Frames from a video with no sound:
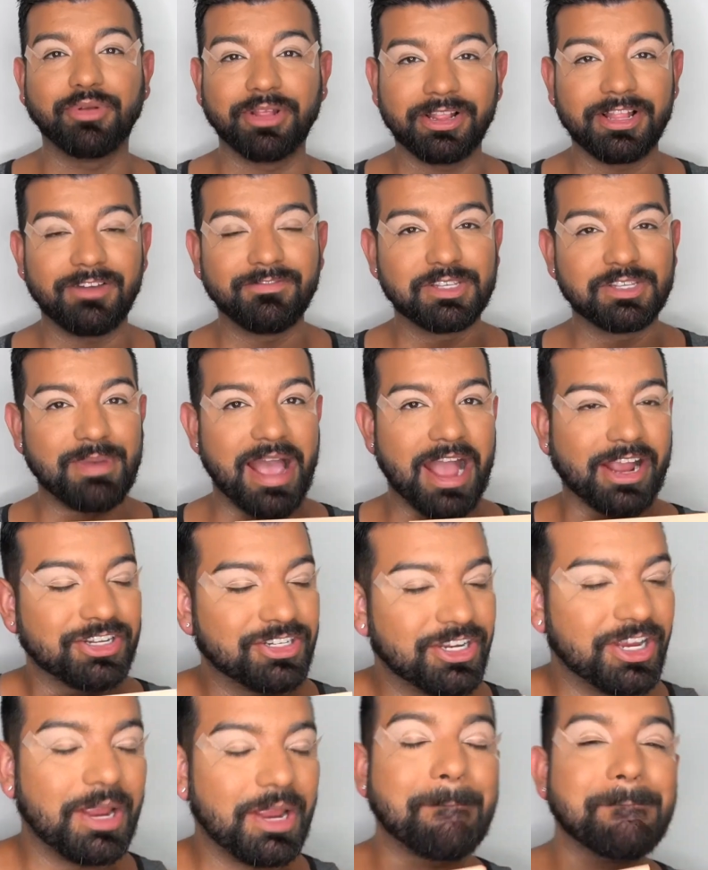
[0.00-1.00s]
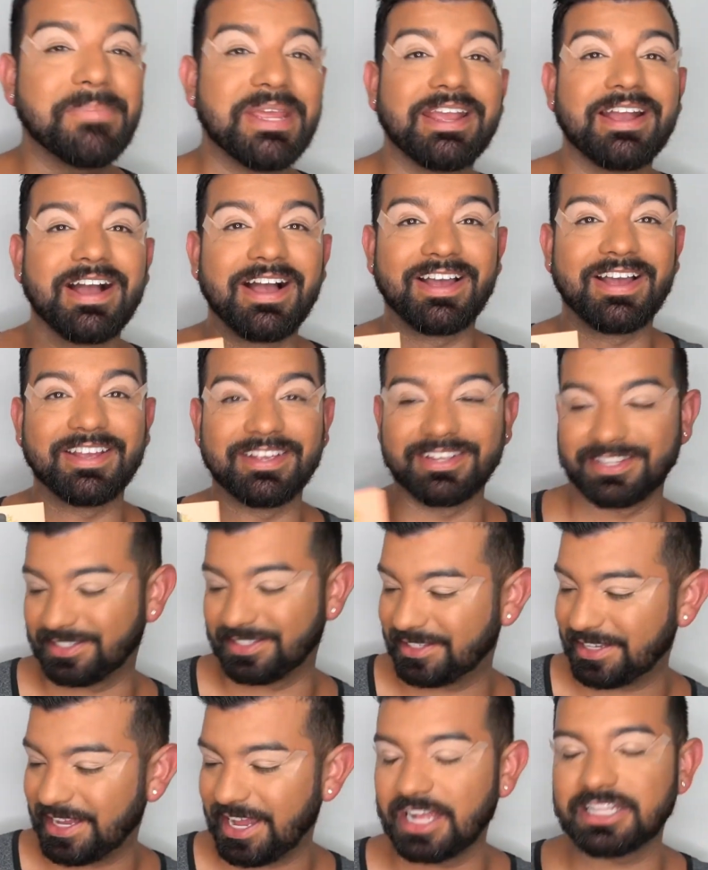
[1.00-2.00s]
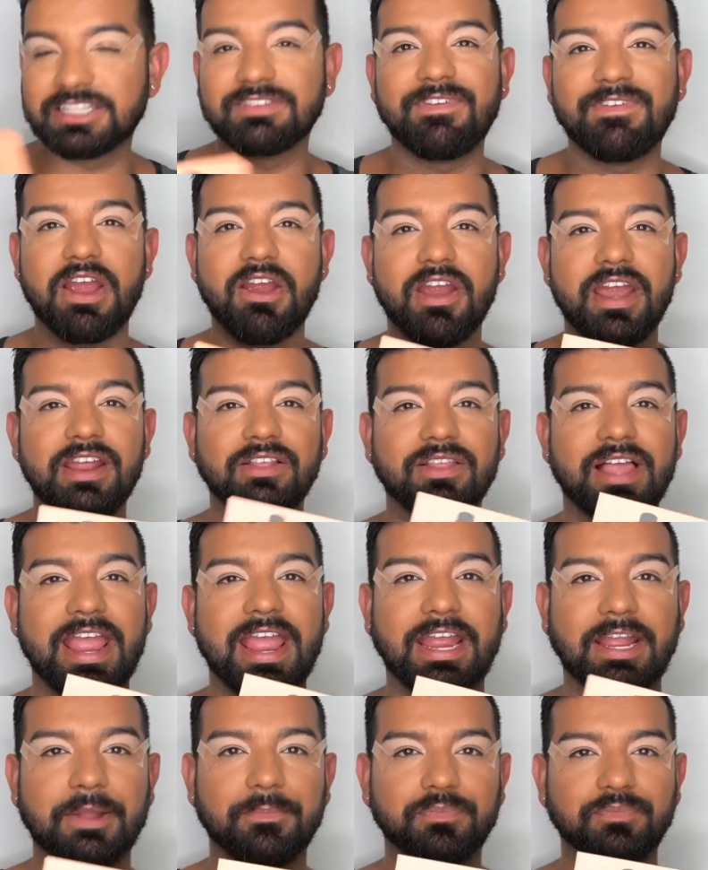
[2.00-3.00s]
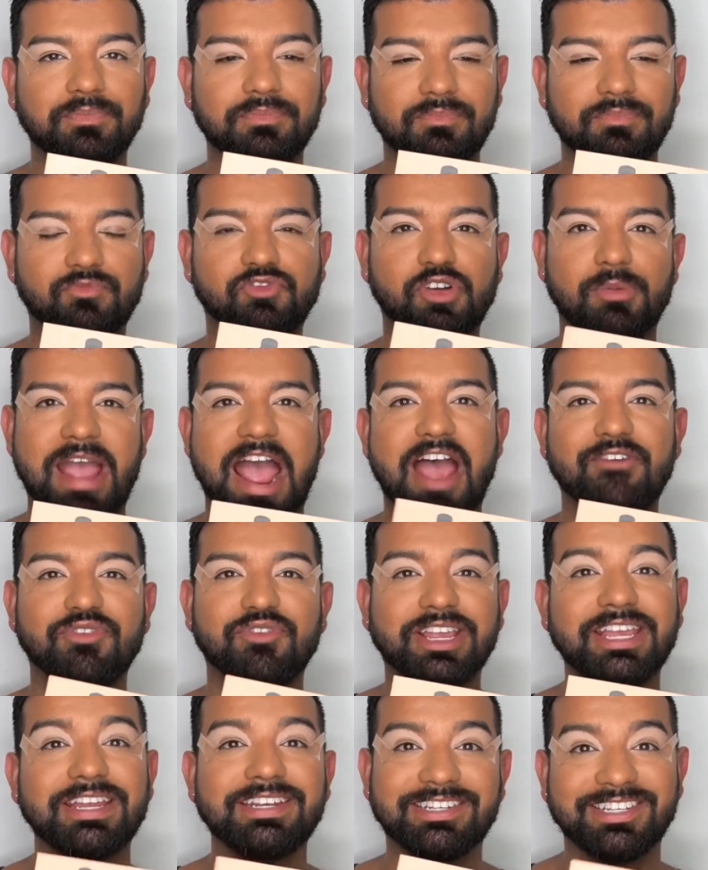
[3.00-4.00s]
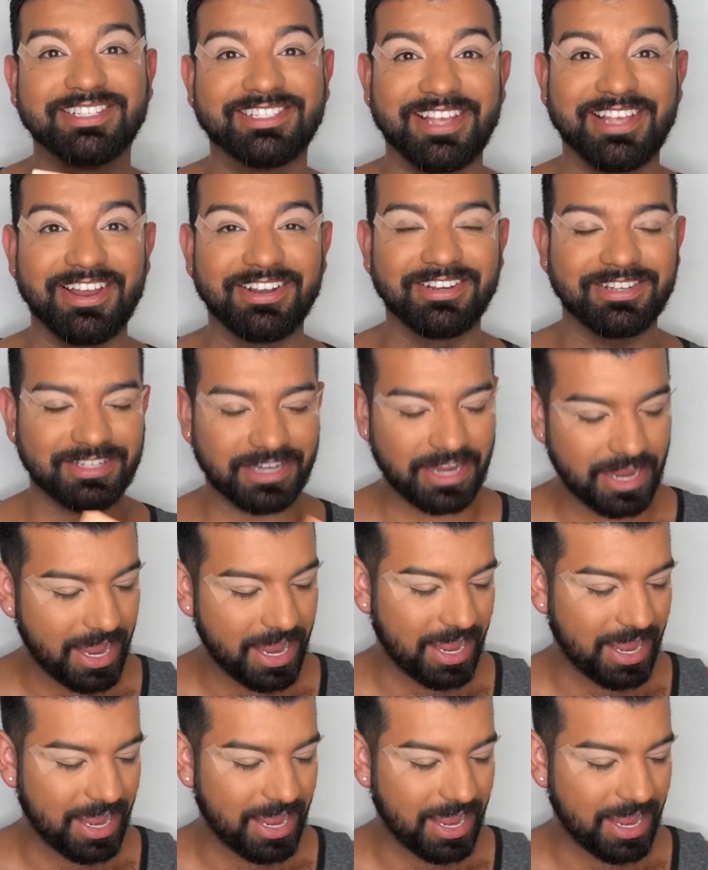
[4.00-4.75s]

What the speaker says: love this packaging because it's very like from African descent.